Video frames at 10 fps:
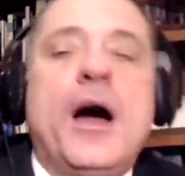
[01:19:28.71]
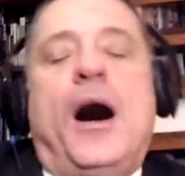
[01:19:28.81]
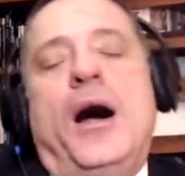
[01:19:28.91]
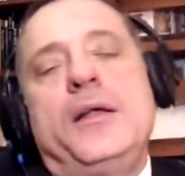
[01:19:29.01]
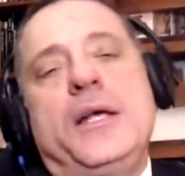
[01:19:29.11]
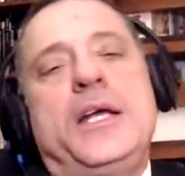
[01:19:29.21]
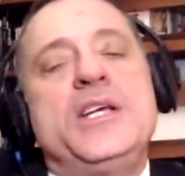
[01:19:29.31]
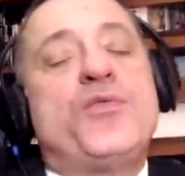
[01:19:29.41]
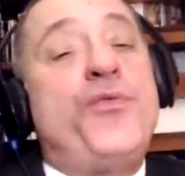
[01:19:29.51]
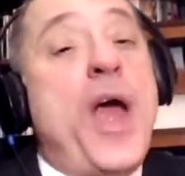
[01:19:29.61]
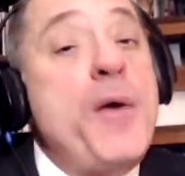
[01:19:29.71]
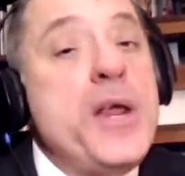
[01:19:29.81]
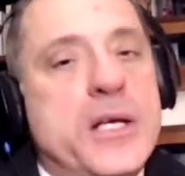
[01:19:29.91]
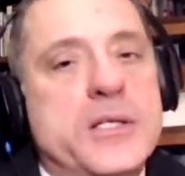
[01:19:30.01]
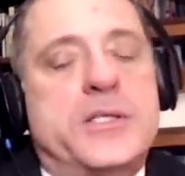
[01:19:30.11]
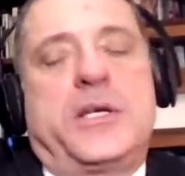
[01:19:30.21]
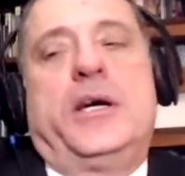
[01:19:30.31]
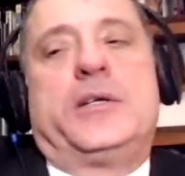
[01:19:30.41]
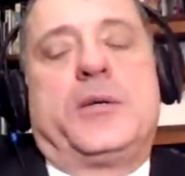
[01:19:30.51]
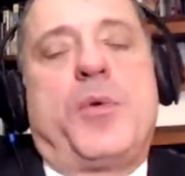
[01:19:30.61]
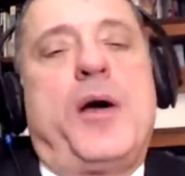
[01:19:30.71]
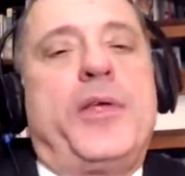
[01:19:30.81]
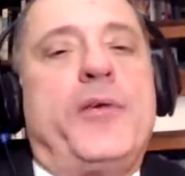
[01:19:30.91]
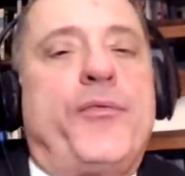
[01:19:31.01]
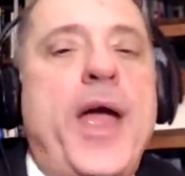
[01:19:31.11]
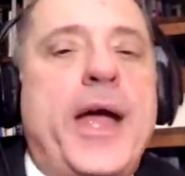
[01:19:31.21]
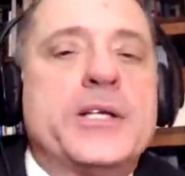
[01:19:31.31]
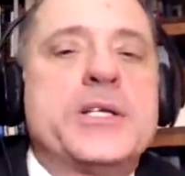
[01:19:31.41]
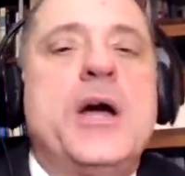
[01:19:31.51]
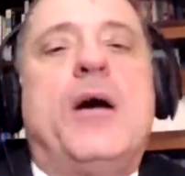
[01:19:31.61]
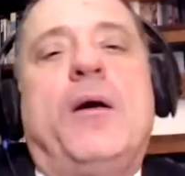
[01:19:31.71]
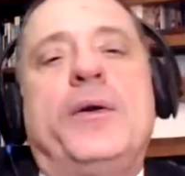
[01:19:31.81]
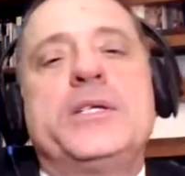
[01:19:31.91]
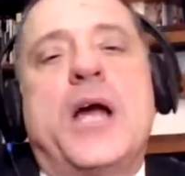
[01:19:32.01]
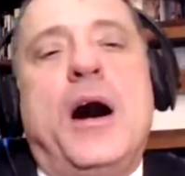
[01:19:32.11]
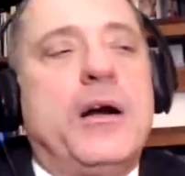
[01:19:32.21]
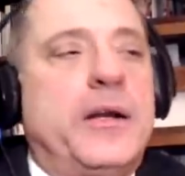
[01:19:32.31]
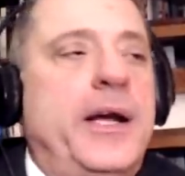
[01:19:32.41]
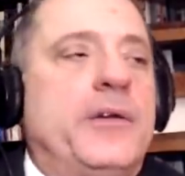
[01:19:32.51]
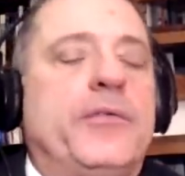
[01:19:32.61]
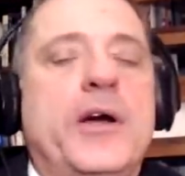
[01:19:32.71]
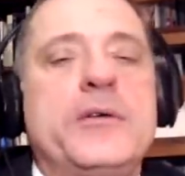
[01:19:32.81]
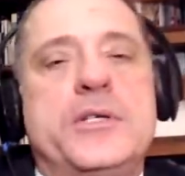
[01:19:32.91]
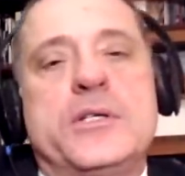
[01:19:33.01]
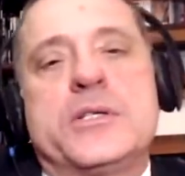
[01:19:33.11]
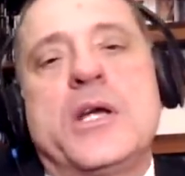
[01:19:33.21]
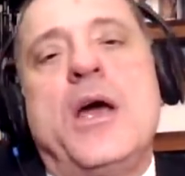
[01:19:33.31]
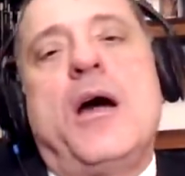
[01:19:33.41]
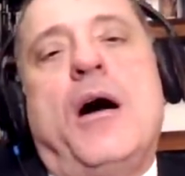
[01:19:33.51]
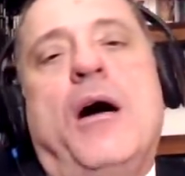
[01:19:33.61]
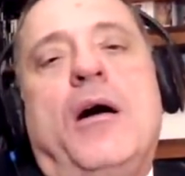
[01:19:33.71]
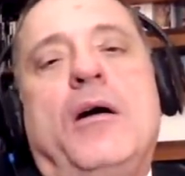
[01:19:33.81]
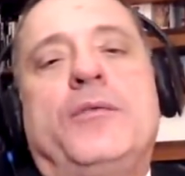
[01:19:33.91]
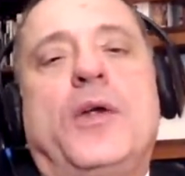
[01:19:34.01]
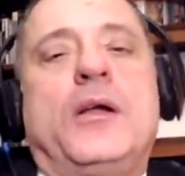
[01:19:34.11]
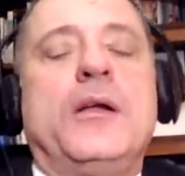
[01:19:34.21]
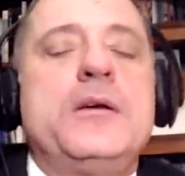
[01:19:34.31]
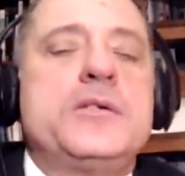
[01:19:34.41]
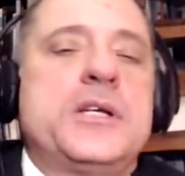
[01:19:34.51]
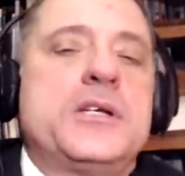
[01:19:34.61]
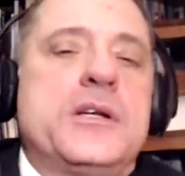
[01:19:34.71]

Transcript: I think he's very concerned about the effect on his heartland voters of losing